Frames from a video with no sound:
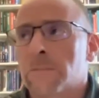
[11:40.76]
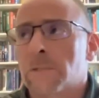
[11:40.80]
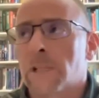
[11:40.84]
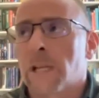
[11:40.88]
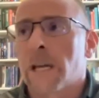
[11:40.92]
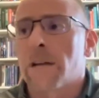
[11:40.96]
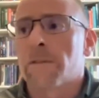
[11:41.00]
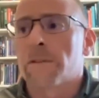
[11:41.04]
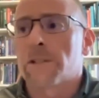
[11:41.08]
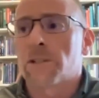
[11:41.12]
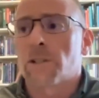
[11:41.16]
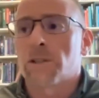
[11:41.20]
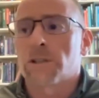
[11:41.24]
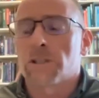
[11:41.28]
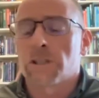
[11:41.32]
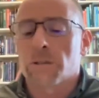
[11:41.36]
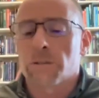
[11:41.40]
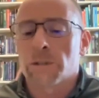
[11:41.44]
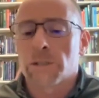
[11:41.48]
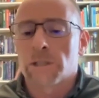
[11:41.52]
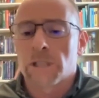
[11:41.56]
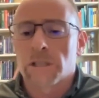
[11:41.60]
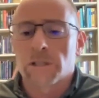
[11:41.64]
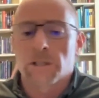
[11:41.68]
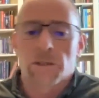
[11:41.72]
kind of associated
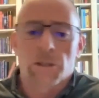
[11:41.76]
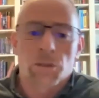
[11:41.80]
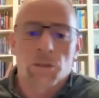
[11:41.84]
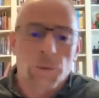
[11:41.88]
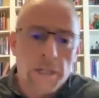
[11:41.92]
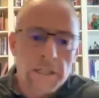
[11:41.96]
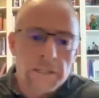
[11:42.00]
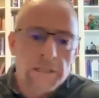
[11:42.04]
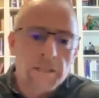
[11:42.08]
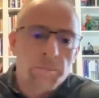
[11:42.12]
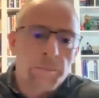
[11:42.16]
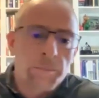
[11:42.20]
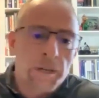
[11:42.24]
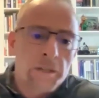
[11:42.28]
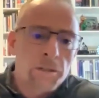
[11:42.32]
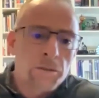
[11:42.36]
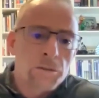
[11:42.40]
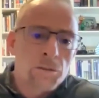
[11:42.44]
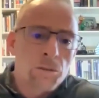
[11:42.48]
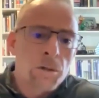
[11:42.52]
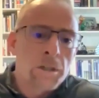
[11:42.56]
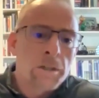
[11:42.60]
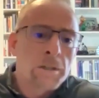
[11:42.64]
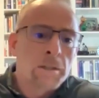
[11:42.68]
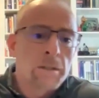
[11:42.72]
with the judges. They're raised up by the
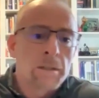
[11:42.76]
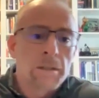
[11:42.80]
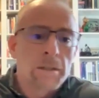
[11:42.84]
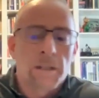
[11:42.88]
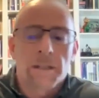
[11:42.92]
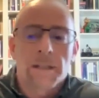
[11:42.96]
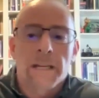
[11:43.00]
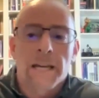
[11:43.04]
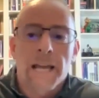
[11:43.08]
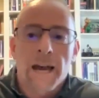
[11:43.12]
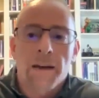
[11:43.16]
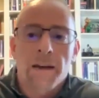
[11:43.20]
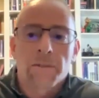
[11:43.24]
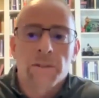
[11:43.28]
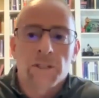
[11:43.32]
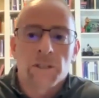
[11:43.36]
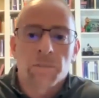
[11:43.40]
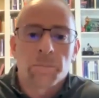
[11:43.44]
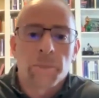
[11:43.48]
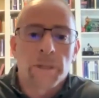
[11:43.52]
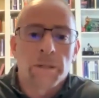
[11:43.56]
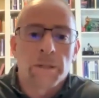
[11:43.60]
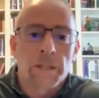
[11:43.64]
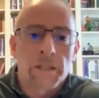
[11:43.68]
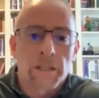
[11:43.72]
Lord, they have the
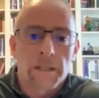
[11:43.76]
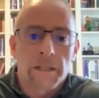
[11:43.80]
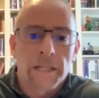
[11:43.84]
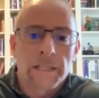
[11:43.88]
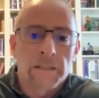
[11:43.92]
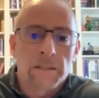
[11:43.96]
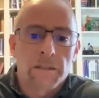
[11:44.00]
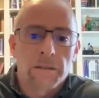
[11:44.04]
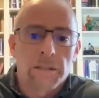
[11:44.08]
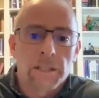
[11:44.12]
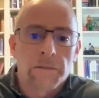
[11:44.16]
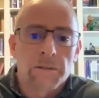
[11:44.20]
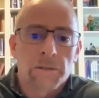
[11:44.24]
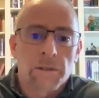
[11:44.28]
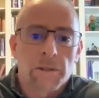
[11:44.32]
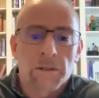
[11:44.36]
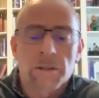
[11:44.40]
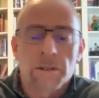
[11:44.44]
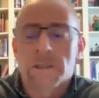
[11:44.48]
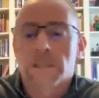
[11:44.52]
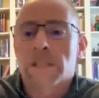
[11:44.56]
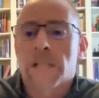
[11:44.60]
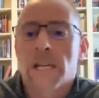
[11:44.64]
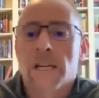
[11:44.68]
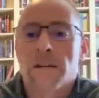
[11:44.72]
Spirit, they deliver, or
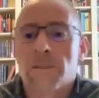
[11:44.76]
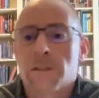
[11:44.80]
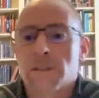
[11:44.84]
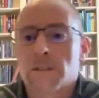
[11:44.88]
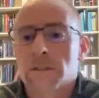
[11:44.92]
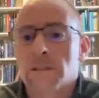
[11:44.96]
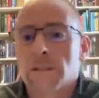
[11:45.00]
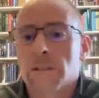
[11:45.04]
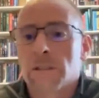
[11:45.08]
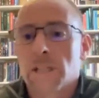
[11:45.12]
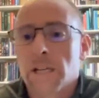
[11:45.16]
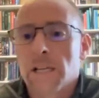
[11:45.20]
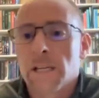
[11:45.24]
they're saviors.